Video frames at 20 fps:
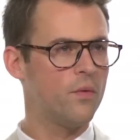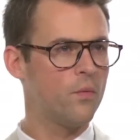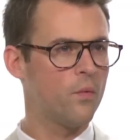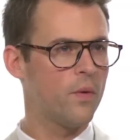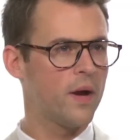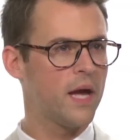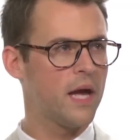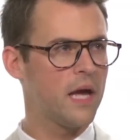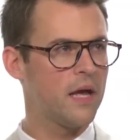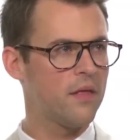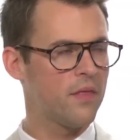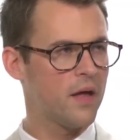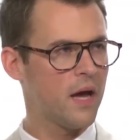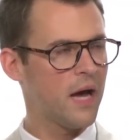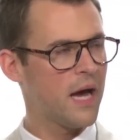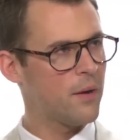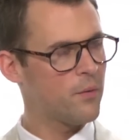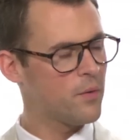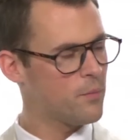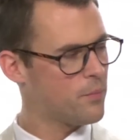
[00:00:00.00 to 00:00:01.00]
the way that
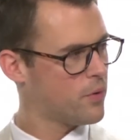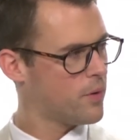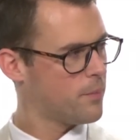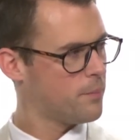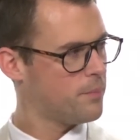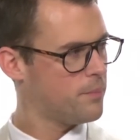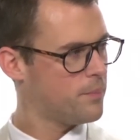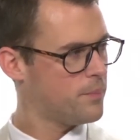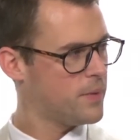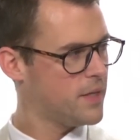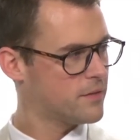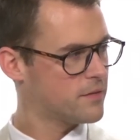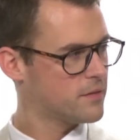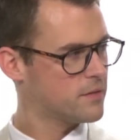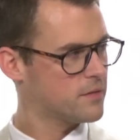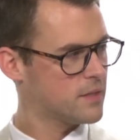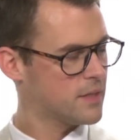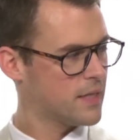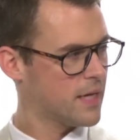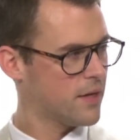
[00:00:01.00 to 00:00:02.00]
I would put
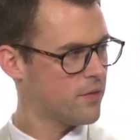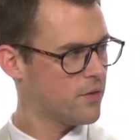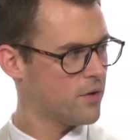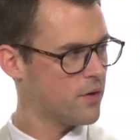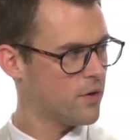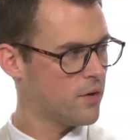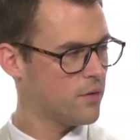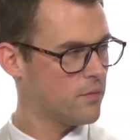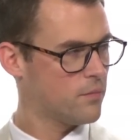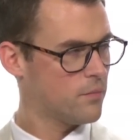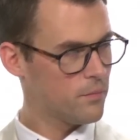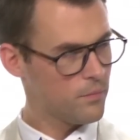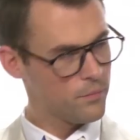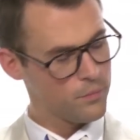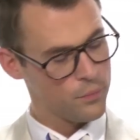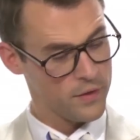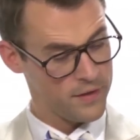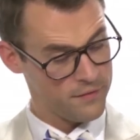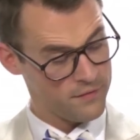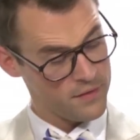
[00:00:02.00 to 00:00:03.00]
pieces together
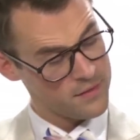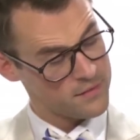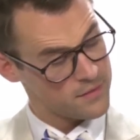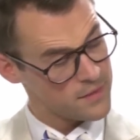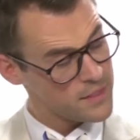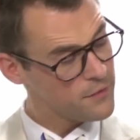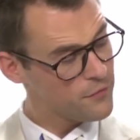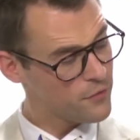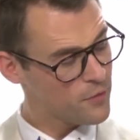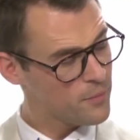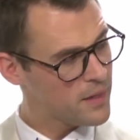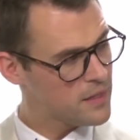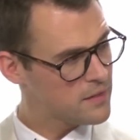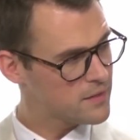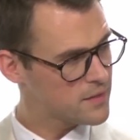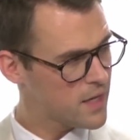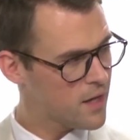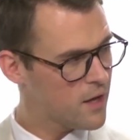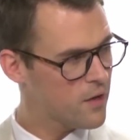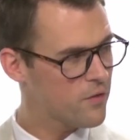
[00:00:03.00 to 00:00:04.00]
previously for
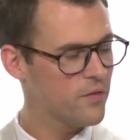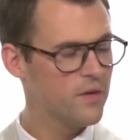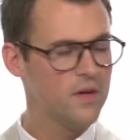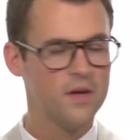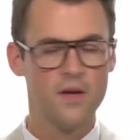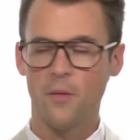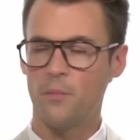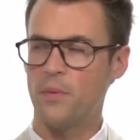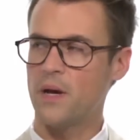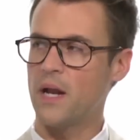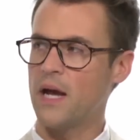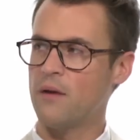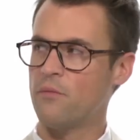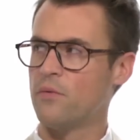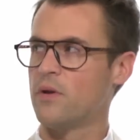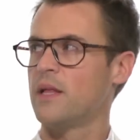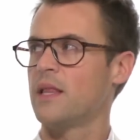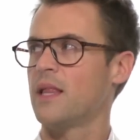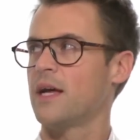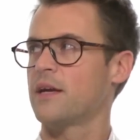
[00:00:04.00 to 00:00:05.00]
myself, but I
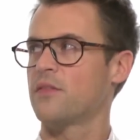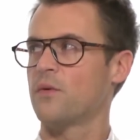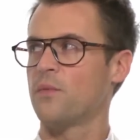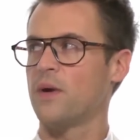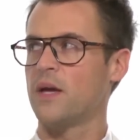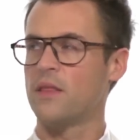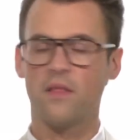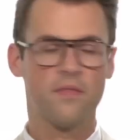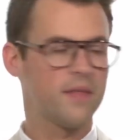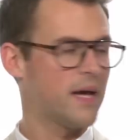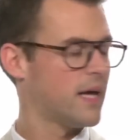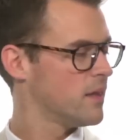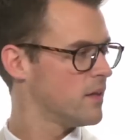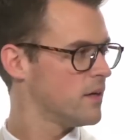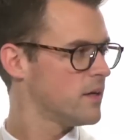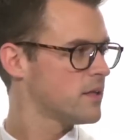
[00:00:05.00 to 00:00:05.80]
really like the way that that